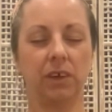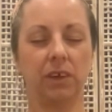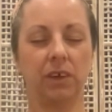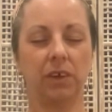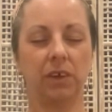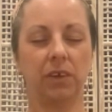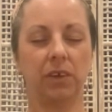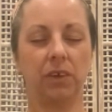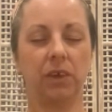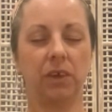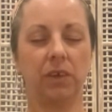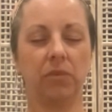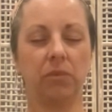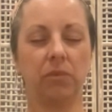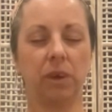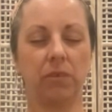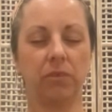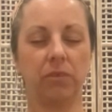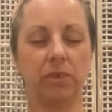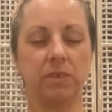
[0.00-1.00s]
you know, in
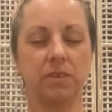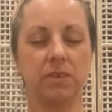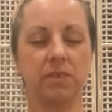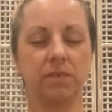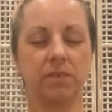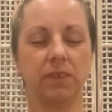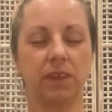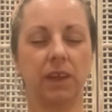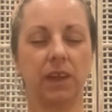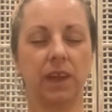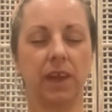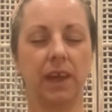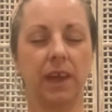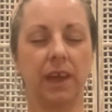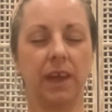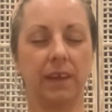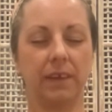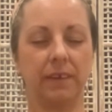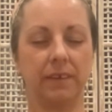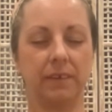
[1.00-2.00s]
reverence of the
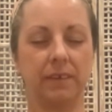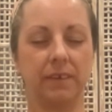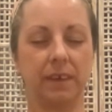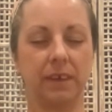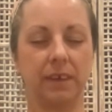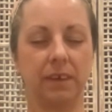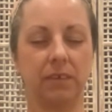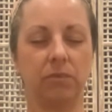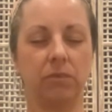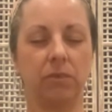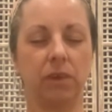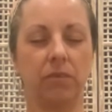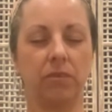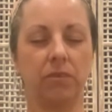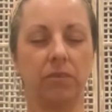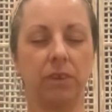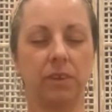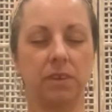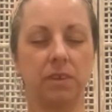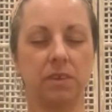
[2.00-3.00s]
land and in
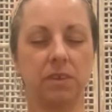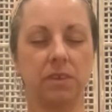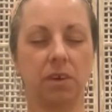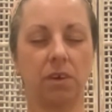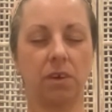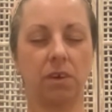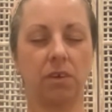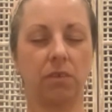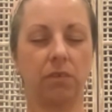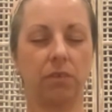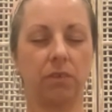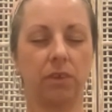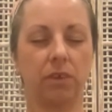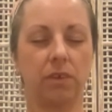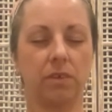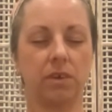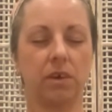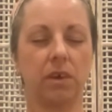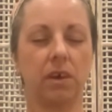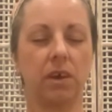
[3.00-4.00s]
reverence of
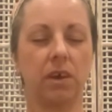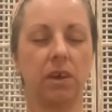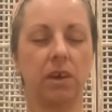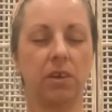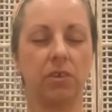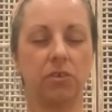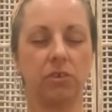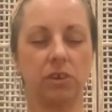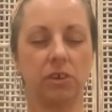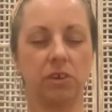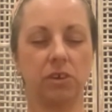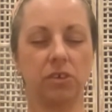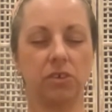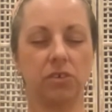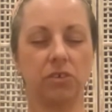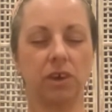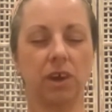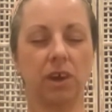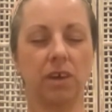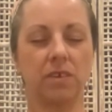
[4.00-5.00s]
the
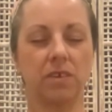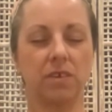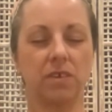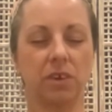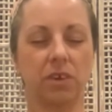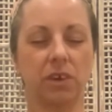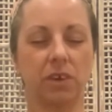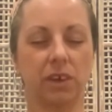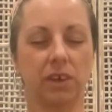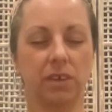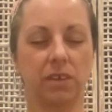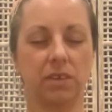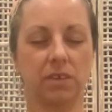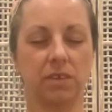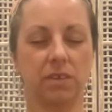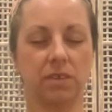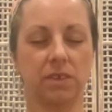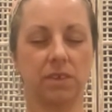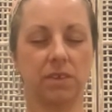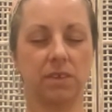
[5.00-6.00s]
traditional custodians
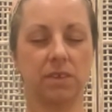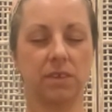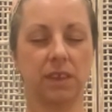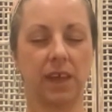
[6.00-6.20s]
of this